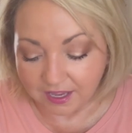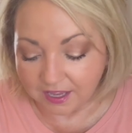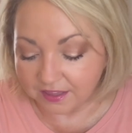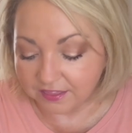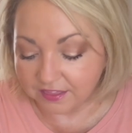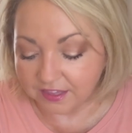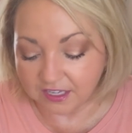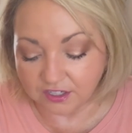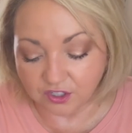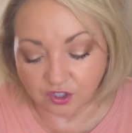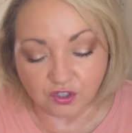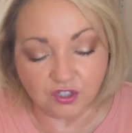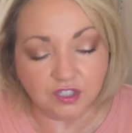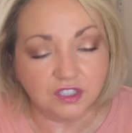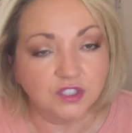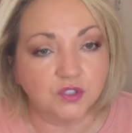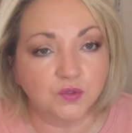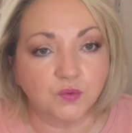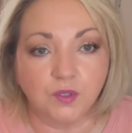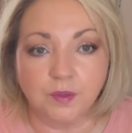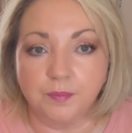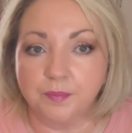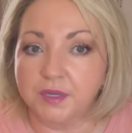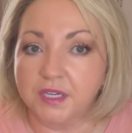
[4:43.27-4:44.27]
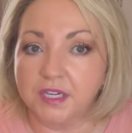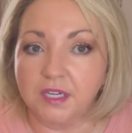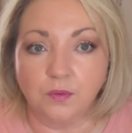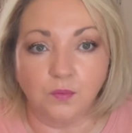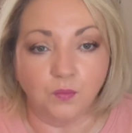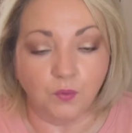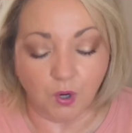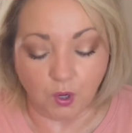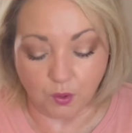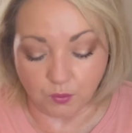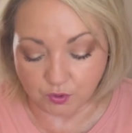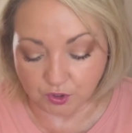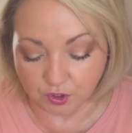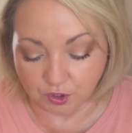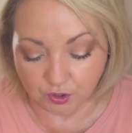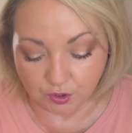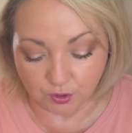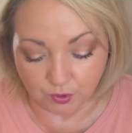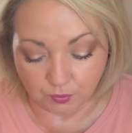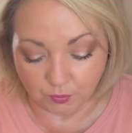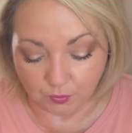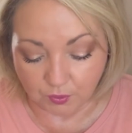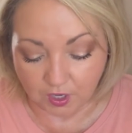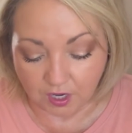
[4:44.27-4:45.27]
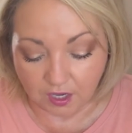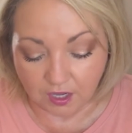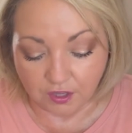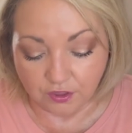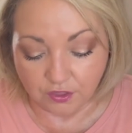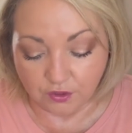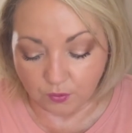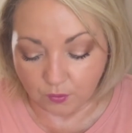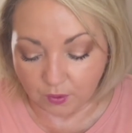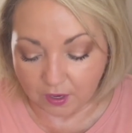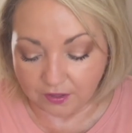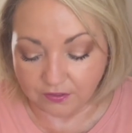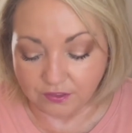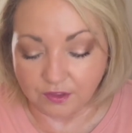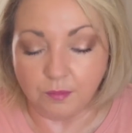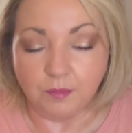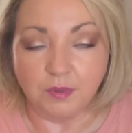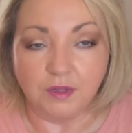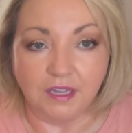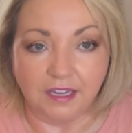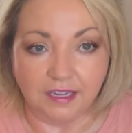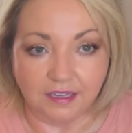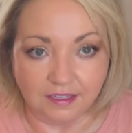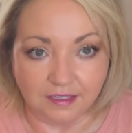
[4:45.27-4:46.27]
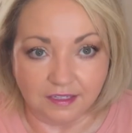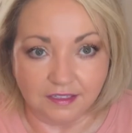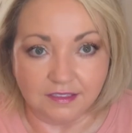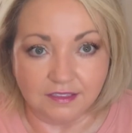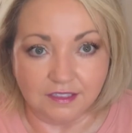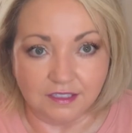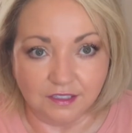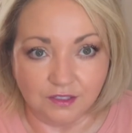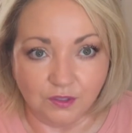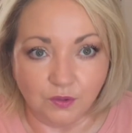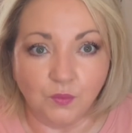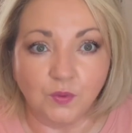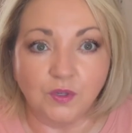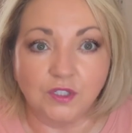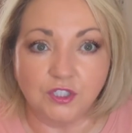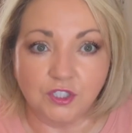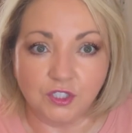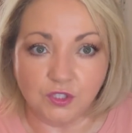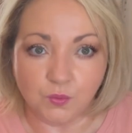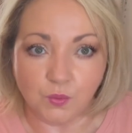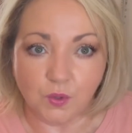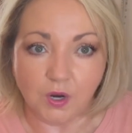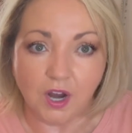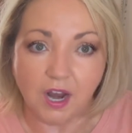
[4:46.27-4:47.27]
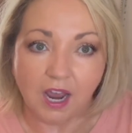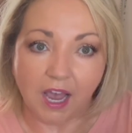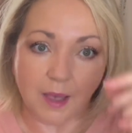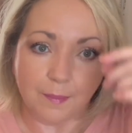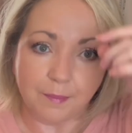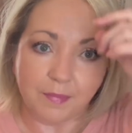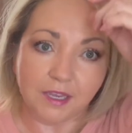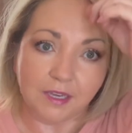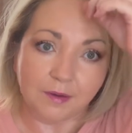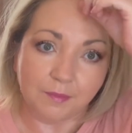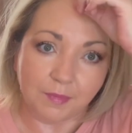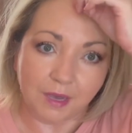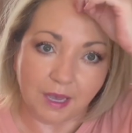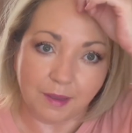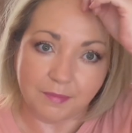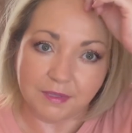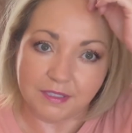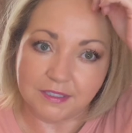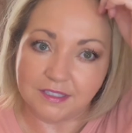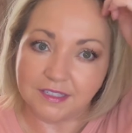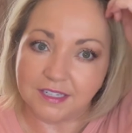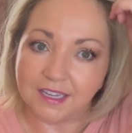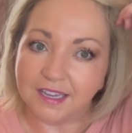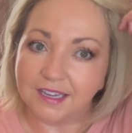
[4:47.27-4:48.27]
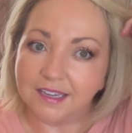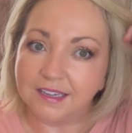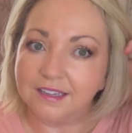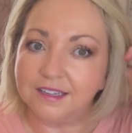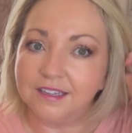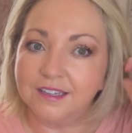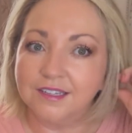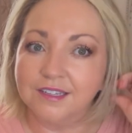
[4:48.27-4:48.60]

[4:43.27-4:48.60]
then you just repeat row 2 throughout the blanket, which is where I made my mistake.